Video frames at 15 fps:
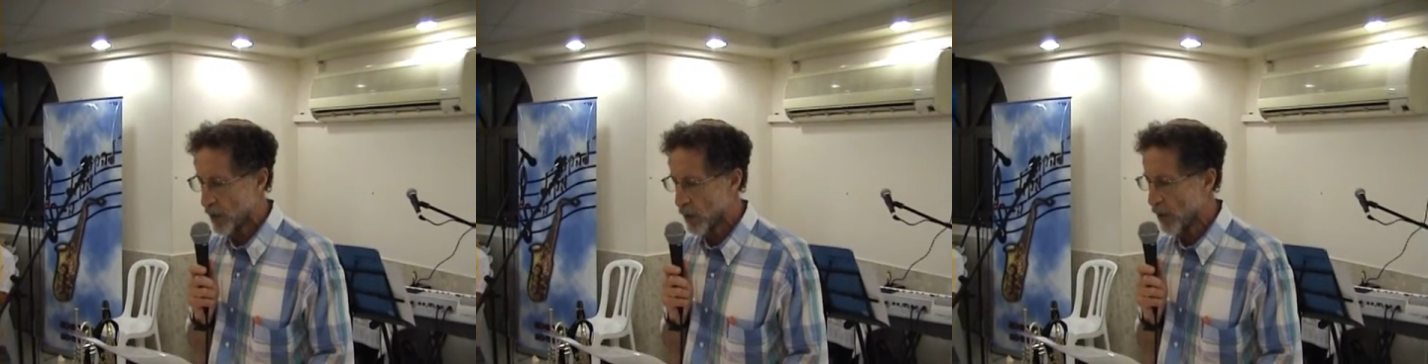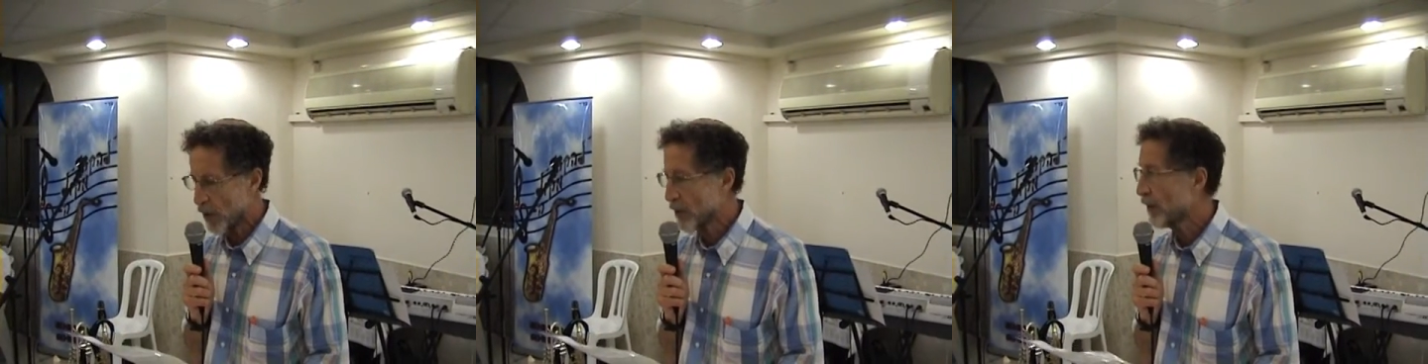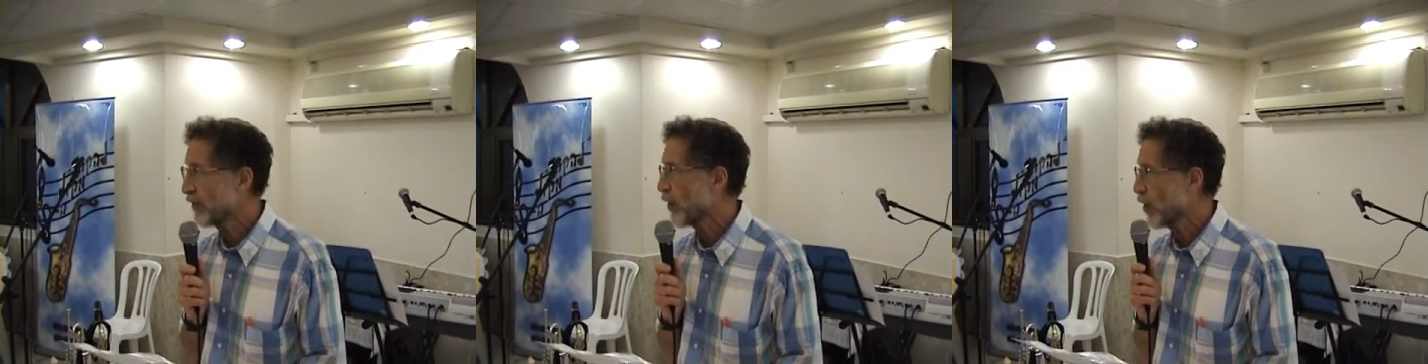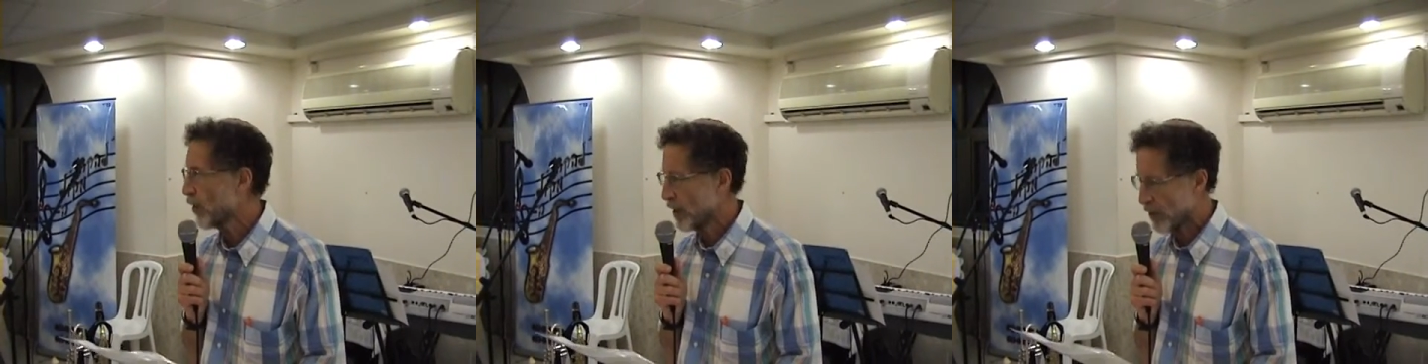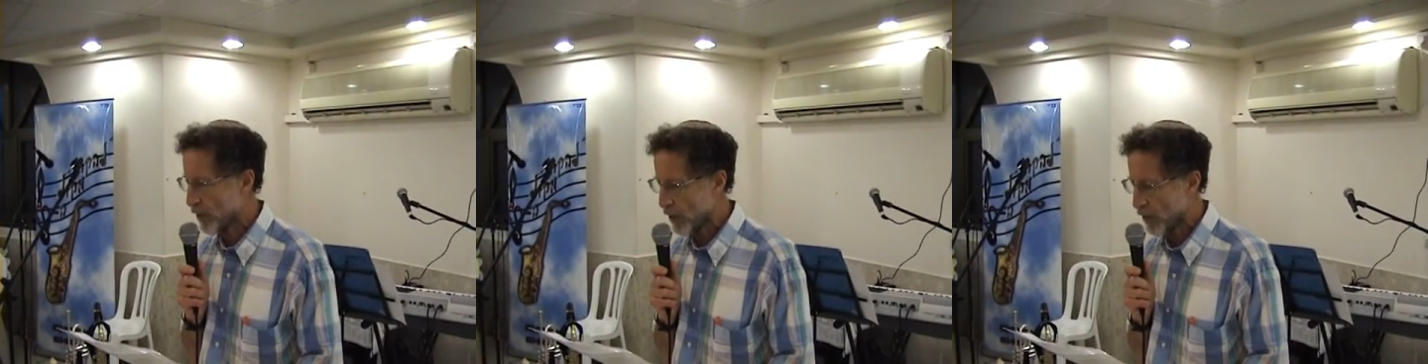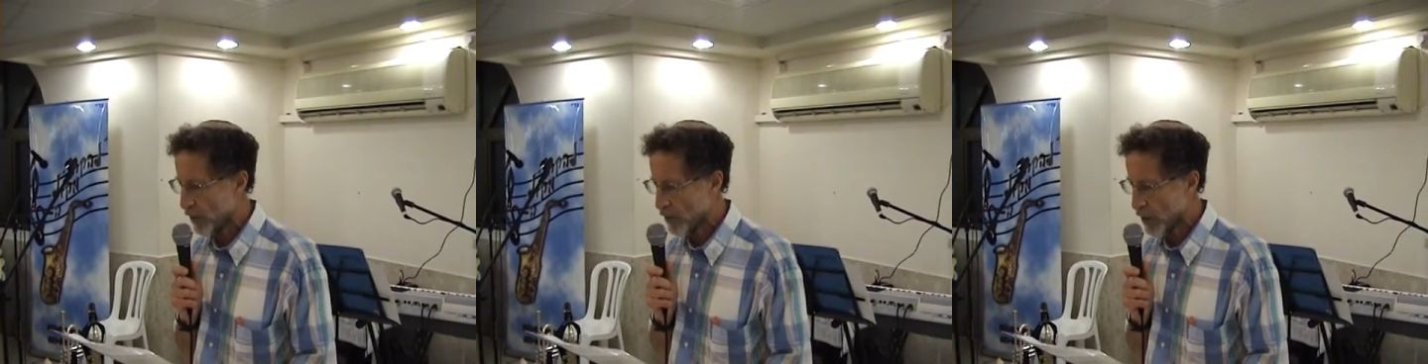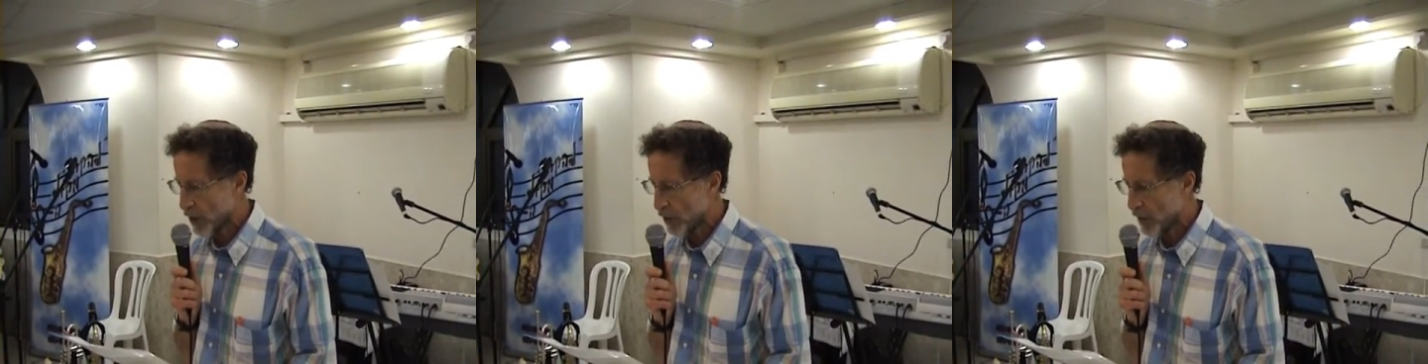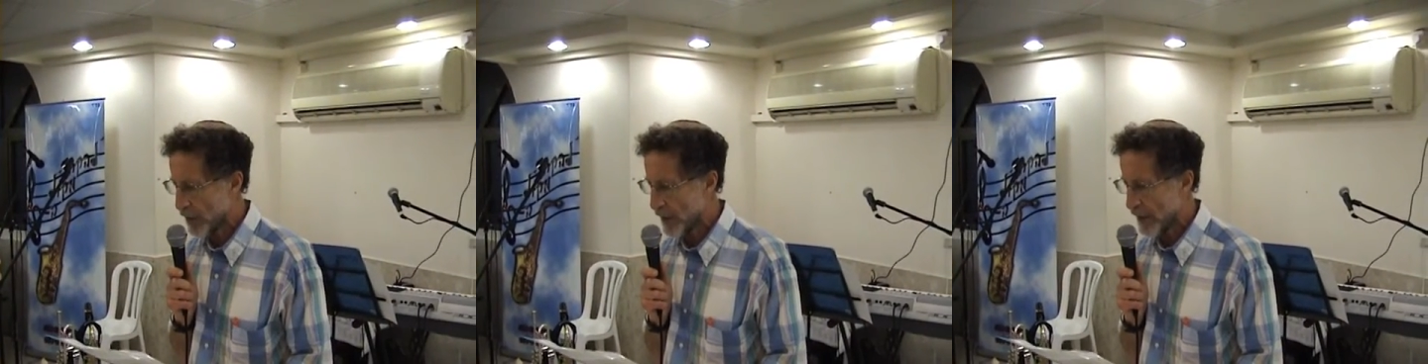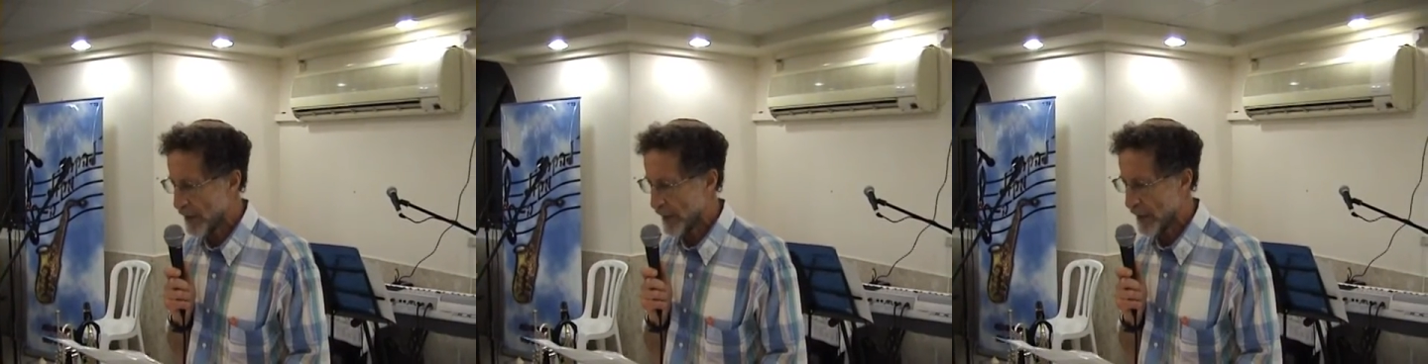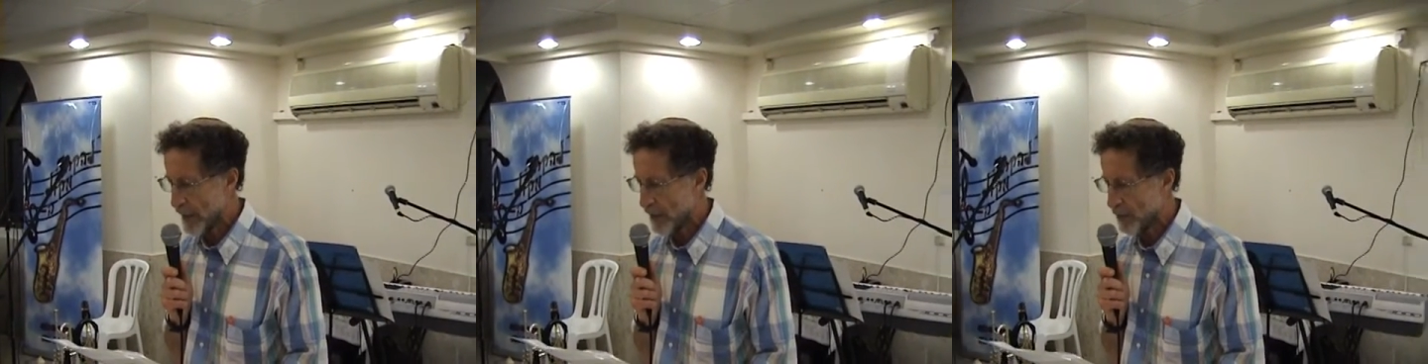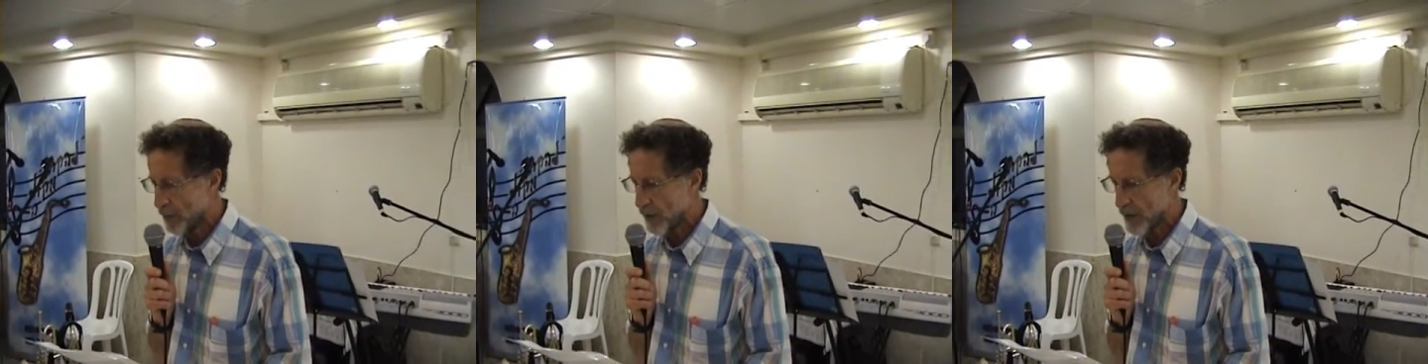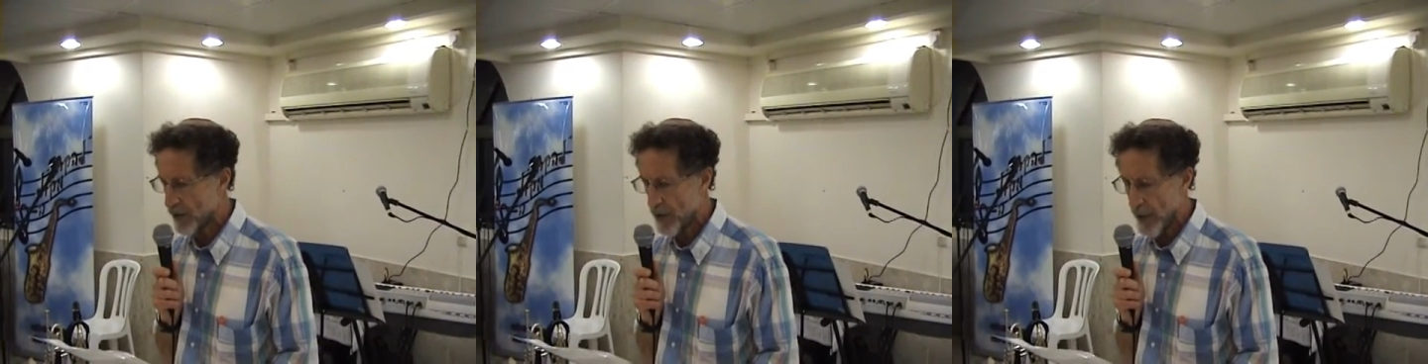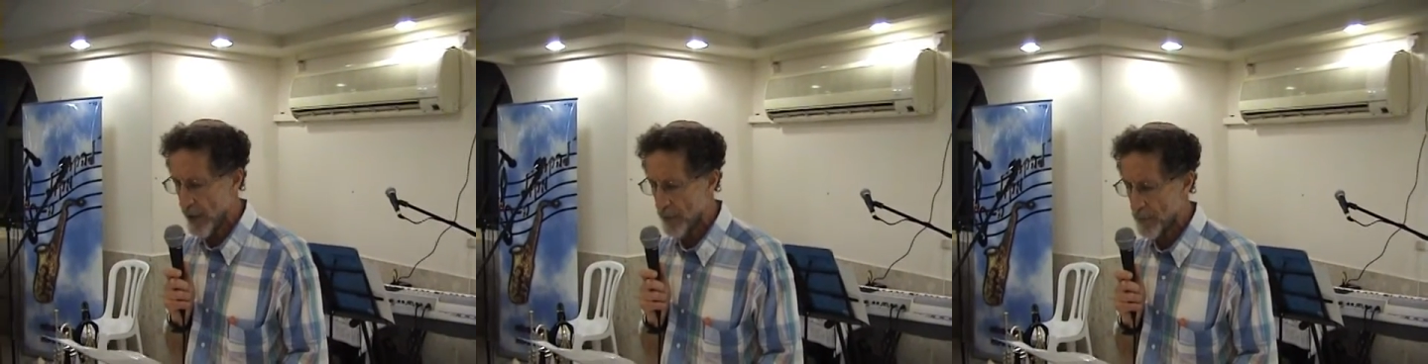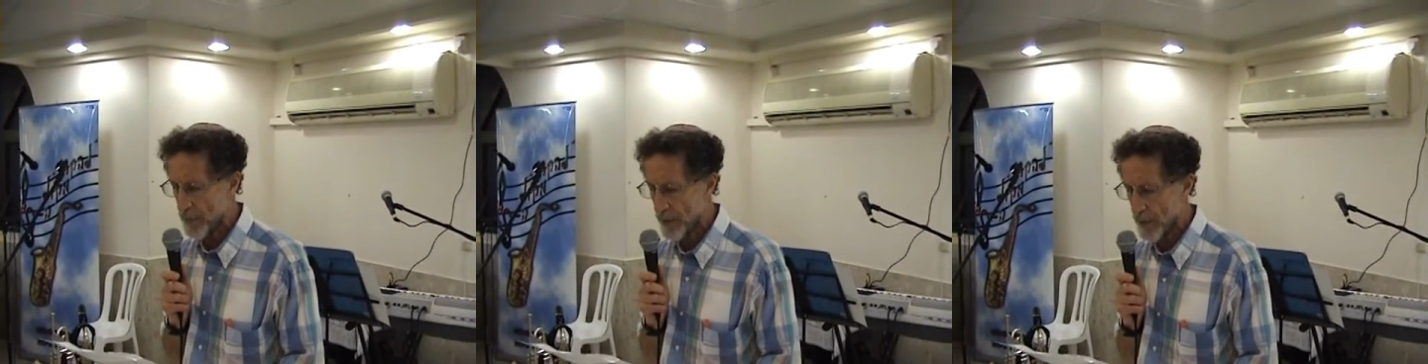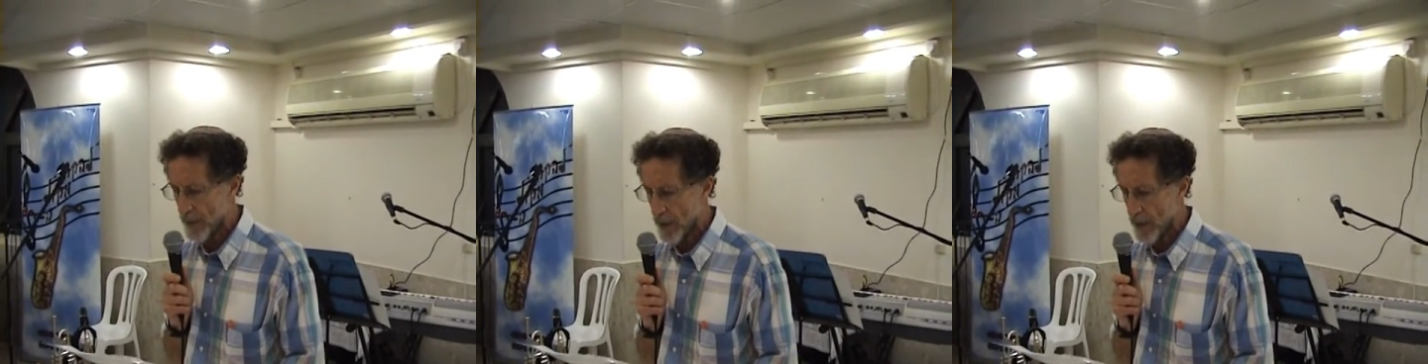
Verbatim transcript: all devoted to the Torah and its precepts,